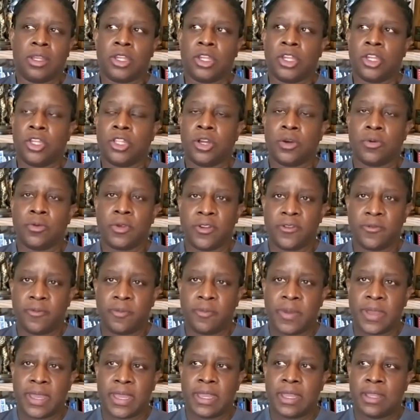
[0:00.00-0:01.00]
you know, we've
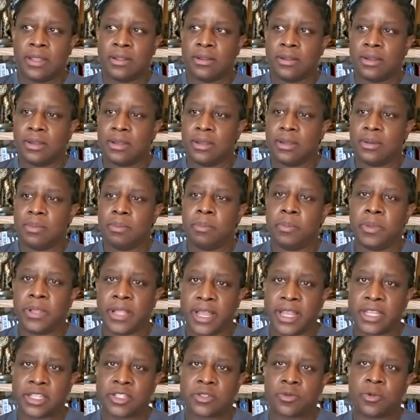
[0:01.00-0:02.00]
been
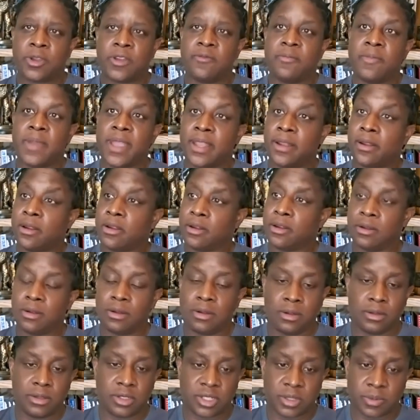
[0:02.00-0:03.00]
blessed. We've made
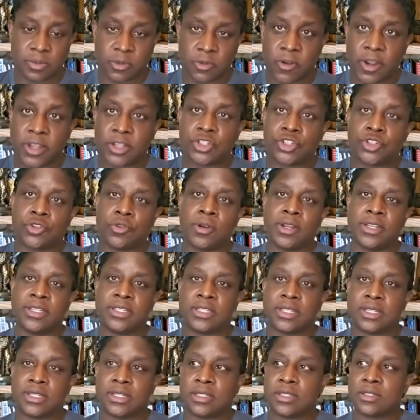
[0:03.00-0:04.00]
some great
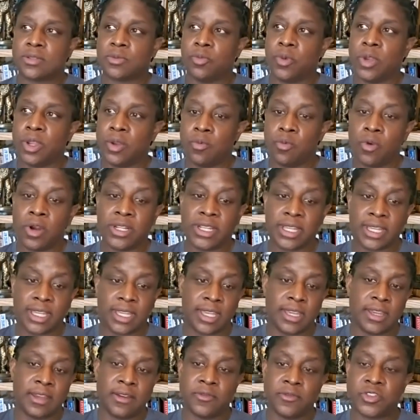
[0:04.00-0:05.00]
choices. We want to
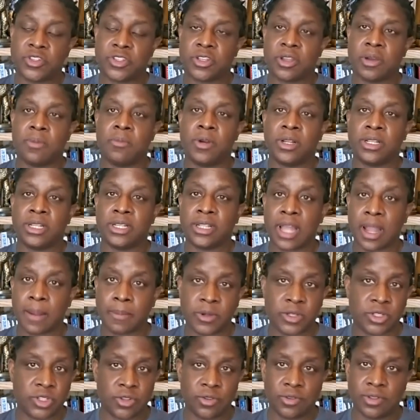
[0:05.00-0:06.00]
give someone an
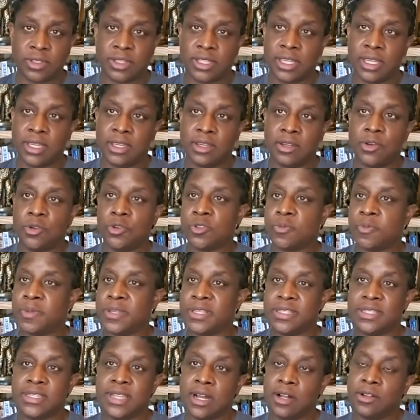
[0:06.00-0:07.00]
opportunity who's
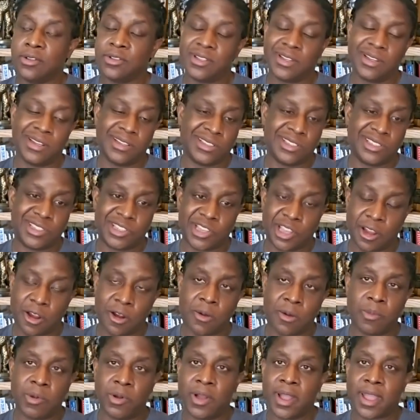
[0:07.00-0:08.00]
been dealt a
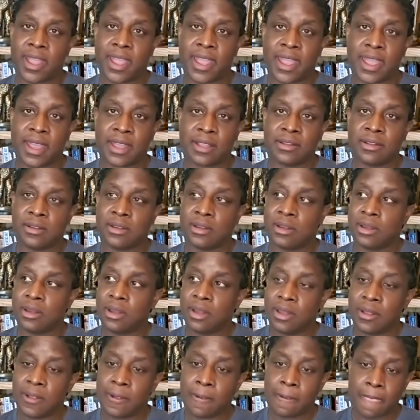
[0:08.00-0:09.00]
terrible hand
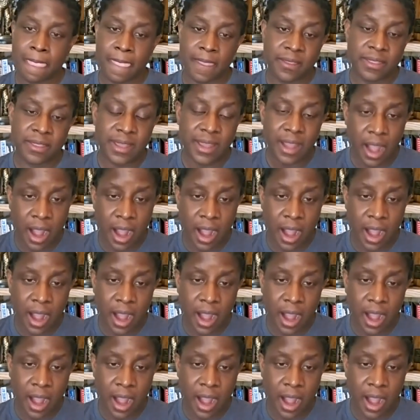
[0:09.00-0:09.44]
the